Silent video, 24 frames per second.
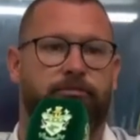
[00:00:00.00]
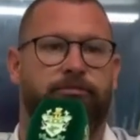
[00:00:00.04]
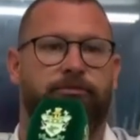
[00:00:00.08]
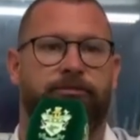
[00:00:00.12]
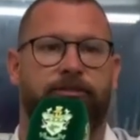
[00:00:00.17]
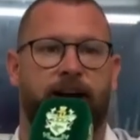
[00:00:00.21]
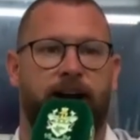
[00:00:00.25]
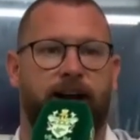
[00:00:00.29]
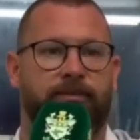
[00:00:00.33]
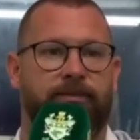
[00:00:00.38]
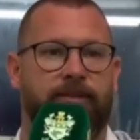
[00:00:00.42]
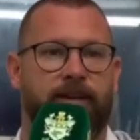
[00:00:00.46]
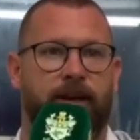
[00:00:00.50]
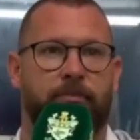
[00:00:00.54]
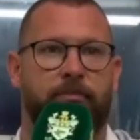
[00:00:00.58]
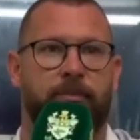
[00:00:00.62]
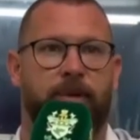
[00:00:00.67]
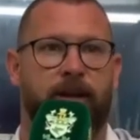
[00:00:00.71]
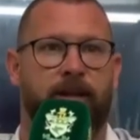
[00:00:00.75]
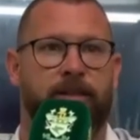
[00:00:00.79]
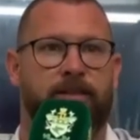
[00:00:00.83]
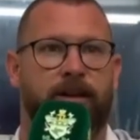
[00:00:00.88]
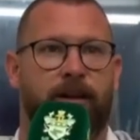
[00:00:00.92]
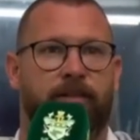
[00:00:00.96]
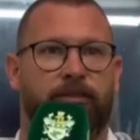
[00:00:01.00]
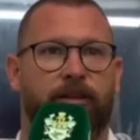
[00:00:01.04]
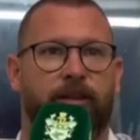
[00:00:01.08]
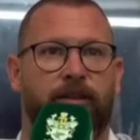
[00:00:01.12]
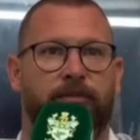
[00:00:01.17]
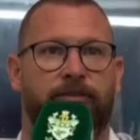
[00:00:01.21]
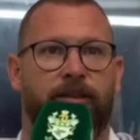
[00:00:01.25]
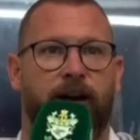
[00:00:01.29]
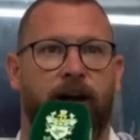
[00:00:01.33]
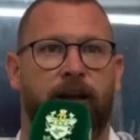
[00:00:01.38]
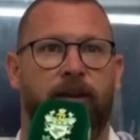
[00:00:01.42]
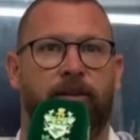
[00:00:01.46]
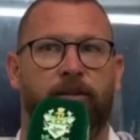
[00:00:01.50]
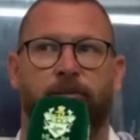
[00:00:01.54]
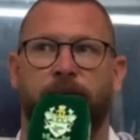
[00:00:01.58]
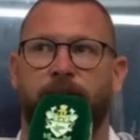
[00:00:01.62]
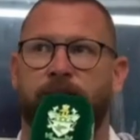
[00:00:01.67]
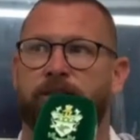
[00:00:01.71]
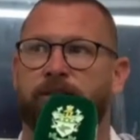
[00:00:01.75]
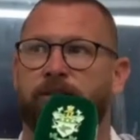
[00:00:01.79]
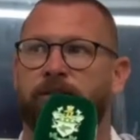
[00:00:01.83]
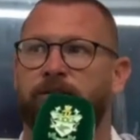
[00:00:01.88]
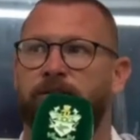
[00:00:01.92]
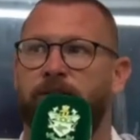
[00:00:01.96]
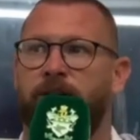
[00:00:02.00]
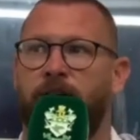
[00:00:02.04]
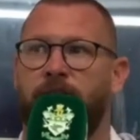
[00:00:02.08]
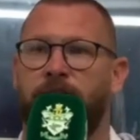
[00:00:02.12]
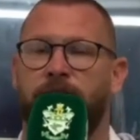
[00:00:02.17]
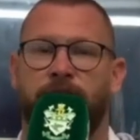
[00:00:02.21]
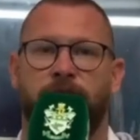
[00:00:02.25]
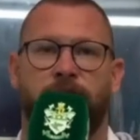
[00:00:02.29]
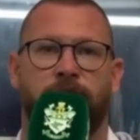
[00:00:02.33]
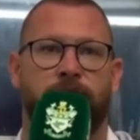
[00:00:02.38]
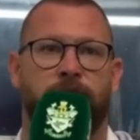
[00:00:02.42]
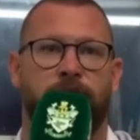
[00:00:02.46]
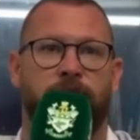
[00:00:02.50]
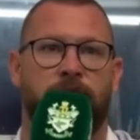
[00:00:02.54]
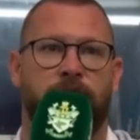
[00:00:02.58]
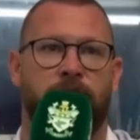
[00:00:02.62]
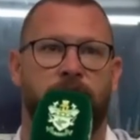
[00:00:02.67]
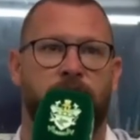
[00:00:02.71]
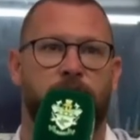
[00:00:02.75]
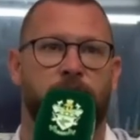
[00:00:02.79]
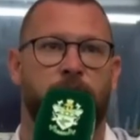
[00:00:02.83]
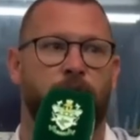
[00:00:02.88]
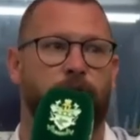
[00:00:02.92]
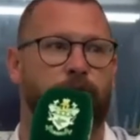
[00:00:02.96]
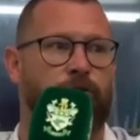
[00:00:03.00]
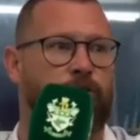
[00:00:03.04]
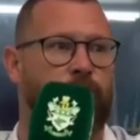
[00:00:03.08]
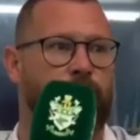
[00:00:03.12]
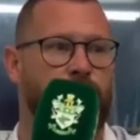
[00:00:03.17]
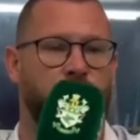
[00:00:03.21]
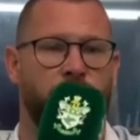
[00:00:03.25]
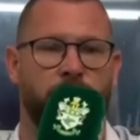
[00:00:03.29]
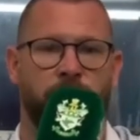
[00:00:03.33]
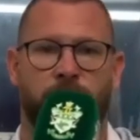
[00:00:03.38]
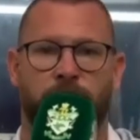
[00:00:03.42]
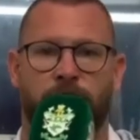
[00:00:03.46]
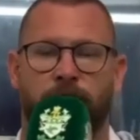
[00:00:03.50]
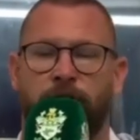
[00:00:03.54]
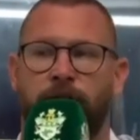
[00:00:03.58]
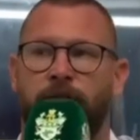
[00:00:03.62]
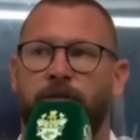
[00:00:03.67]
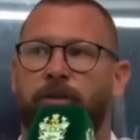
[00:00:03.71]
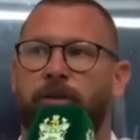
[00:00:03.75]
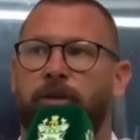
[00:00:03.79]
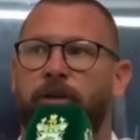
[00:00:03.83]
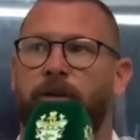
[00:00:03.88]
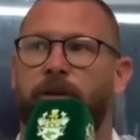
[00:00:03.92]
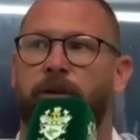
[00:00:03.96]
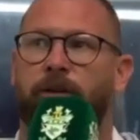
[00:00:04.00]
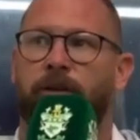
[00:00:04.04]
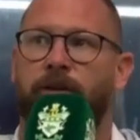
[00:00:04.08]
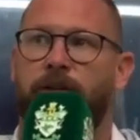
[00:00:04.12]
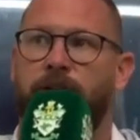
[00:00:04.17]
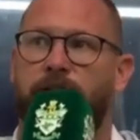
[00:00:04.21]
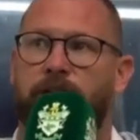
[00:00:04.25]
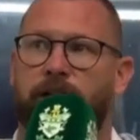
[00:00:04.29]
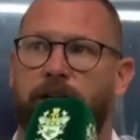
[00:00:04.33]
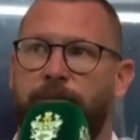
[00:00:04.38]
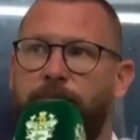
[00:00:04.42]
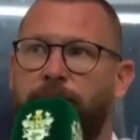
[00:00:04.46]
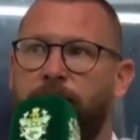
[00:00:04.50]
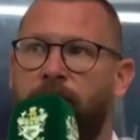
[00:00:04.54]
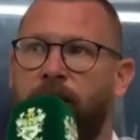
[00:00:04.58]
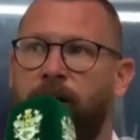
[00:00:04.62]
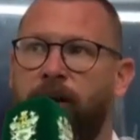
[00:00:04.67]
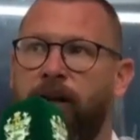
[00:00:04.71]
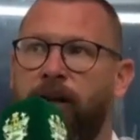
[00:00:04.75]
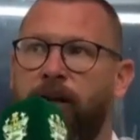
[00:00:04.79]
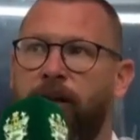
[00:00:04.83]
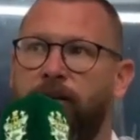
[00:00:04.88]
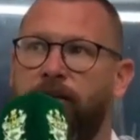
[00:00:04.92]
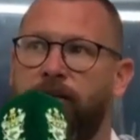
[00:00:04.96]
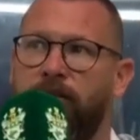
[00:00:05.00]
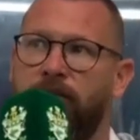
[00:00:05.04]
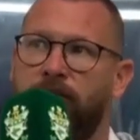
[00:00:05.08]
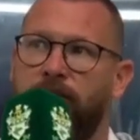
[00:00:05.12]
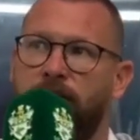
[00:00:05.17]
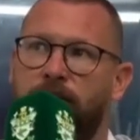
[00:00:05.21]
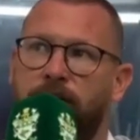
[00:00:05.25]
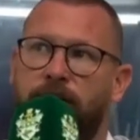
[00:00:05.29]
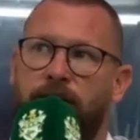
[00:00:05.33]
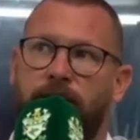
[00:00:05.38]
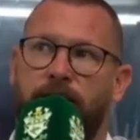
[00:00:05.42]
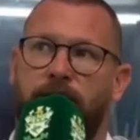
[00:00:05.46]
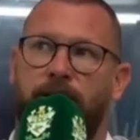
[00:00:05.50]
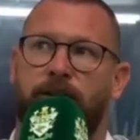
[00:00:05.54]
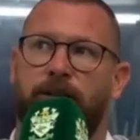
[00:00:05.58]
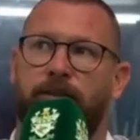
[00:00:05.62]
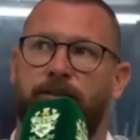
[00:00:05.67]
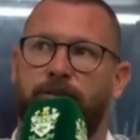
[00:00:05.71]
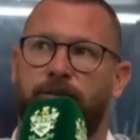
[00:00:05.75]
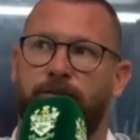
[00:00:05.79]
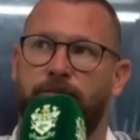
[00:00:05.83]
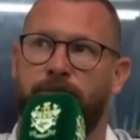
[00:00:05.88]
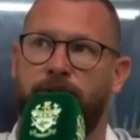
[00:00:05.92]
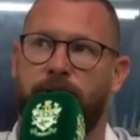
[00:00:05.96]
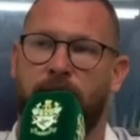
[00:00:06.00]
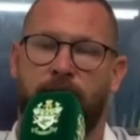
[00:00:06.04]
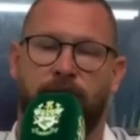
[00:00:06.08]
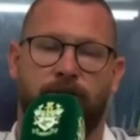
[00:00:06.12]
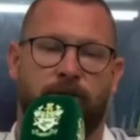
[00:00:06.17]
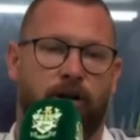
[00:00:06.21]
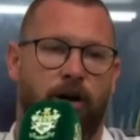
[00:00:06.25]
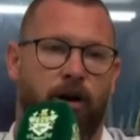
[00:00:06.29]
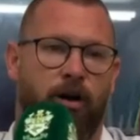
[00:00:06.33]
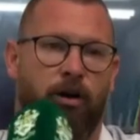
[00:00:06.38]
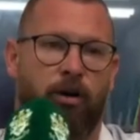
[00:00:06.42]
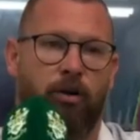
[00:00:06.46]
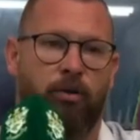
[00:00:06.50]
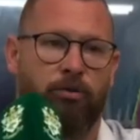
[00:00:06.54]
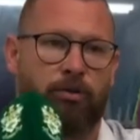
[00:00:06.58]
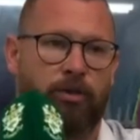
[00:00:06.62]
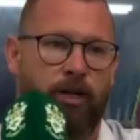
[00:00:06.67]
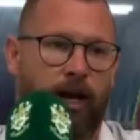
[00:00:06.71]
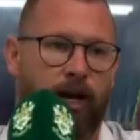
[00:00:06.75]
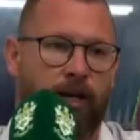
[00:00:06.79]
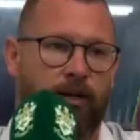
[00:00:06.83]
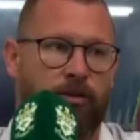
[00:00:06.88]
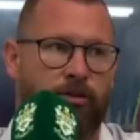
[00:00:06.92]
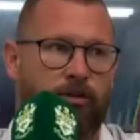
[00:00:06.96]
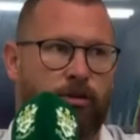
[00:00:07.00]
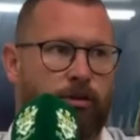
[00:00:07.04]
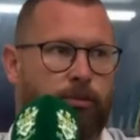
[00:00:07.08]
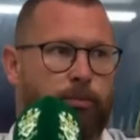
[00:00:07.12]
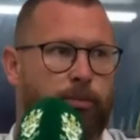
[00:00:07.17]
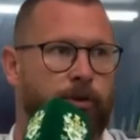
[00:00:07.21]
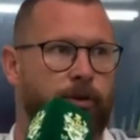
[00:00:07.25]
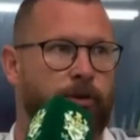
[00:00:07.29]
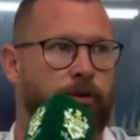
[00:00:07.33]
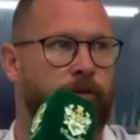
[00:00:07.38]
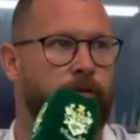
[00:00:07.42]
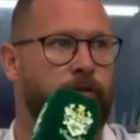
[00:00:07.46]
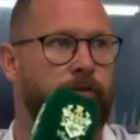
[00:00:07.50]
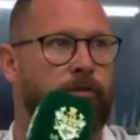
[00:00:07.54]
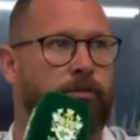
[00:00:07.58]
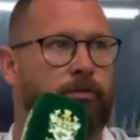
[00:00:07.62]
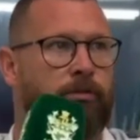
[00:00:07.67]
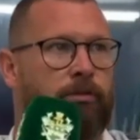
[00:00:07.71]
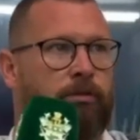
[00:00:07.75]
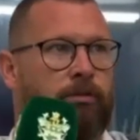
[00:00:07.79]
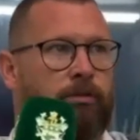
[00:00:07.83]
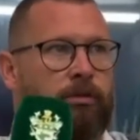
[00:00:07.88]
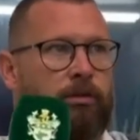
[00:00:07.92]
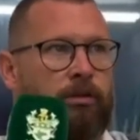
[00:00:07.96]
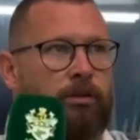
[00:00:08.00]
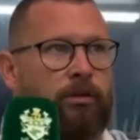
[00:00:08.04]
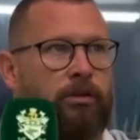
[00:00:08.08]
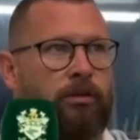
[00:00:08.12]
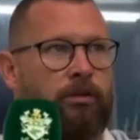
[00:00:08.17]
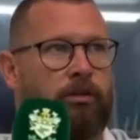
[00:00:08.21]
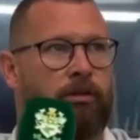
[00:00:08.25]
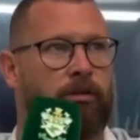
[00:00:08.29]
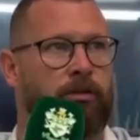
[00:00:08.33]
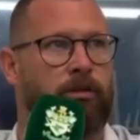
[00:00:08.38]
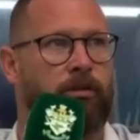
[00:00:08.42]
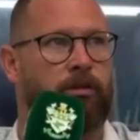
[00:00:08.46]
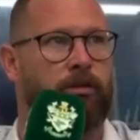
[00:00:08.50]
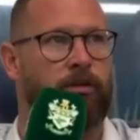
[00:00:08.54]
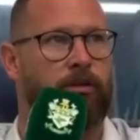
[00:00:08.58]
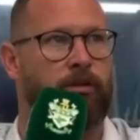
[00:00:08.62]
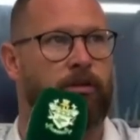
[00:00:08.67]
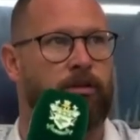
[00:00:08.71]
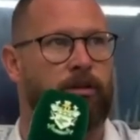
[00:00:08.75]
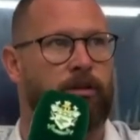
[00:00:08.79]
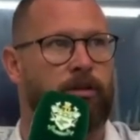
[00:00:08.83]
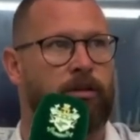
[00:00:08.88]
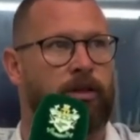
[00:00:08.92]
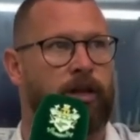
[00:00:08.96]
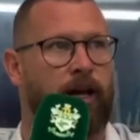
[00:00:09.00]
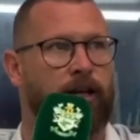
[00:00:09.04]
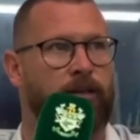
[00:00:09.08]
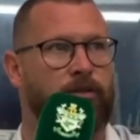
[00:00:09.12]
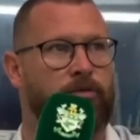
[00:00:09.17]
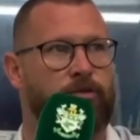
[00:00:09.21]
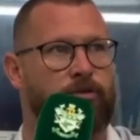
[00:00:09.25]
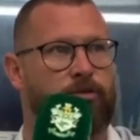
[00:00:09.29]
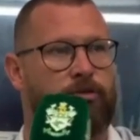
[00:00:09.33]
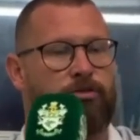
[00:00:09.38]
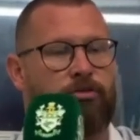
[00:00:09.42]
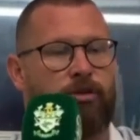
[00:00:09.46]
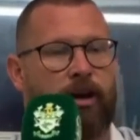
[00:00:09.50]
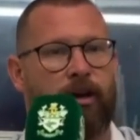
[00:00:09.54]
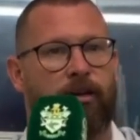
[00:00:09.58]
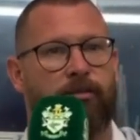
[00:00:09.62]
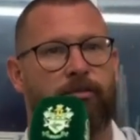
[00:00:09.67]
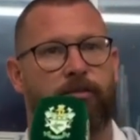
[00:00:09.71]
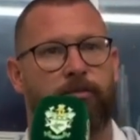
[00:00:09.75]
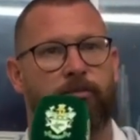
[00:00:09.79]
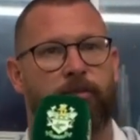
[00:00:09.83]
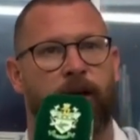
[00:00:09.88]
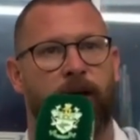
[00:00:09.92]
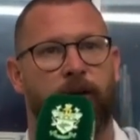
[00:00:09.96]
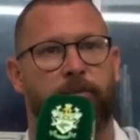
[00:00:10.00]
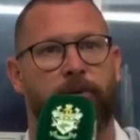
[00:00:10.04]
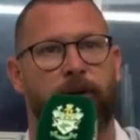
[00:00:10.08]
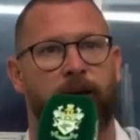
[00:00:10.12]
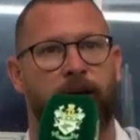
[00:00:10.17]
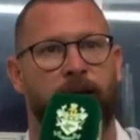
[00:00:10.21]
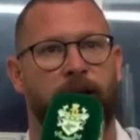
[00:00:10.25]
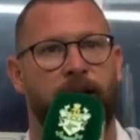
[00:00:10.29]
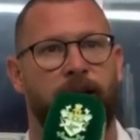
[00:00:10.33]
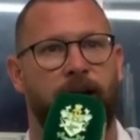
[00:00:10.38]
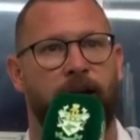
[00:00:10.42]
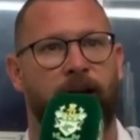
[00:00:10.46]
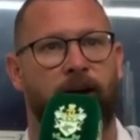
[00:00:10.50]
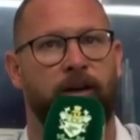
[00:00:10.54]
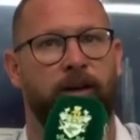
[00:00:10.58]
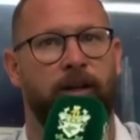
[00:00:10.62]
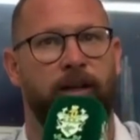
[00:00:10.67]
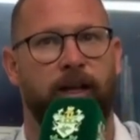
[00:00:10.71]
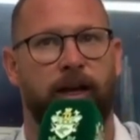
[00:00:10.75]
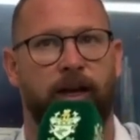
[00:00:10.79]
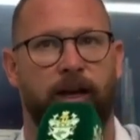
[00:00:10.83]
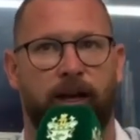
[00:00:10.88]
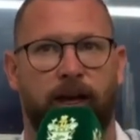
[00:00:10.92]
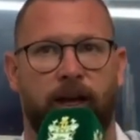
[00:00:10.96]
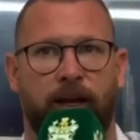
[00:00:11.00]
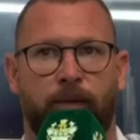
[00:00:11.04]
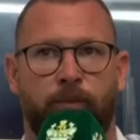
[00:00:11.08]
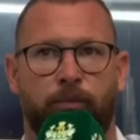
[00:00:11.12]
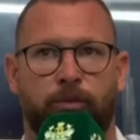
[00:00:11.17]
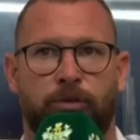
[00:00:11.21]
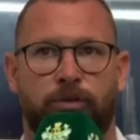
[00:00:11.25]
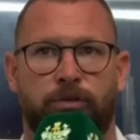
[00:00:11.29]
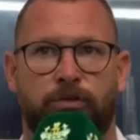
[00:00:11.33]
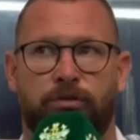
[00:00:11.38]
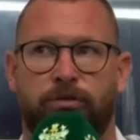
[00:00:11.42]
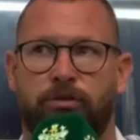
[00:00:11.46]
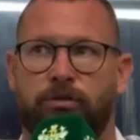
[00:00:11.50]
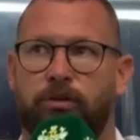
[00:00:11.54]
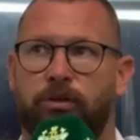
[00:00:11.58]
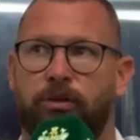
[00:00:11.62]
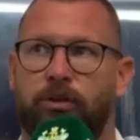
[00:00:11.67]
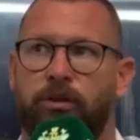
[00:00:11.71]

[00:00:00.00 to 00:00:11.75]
5-10 minutes after the final whistle's gone, so I'm still emotional and sleeping on it. Sometimes you've got to hold your hands up, and the actual strike from their player late on in that game was